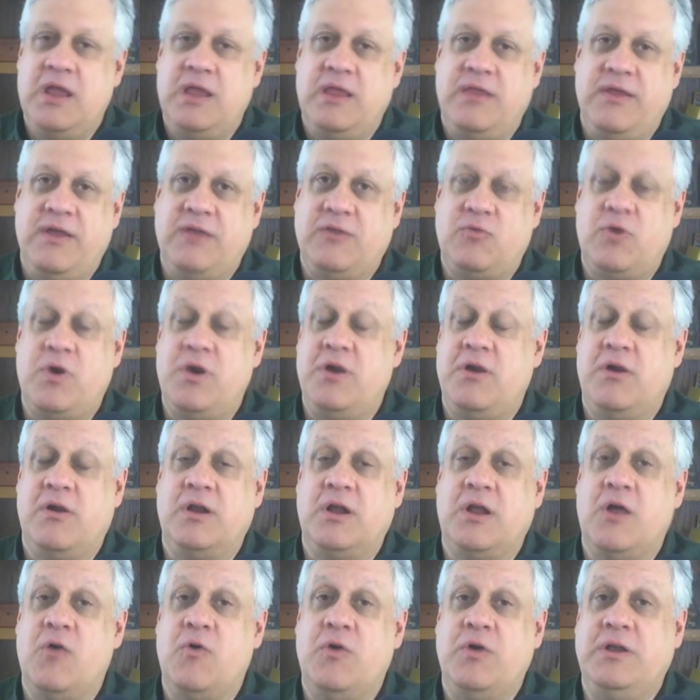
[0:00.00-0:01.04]
That's where you're going
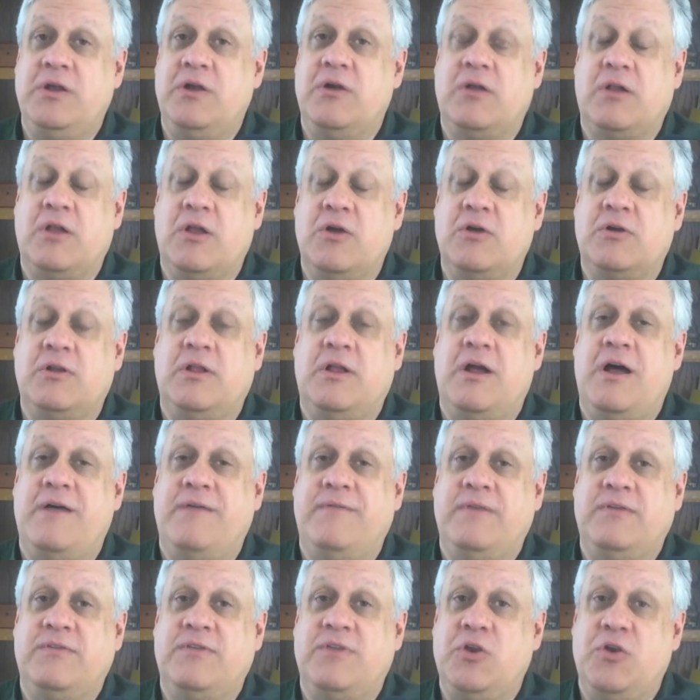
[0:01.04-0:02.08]
to go into your local office,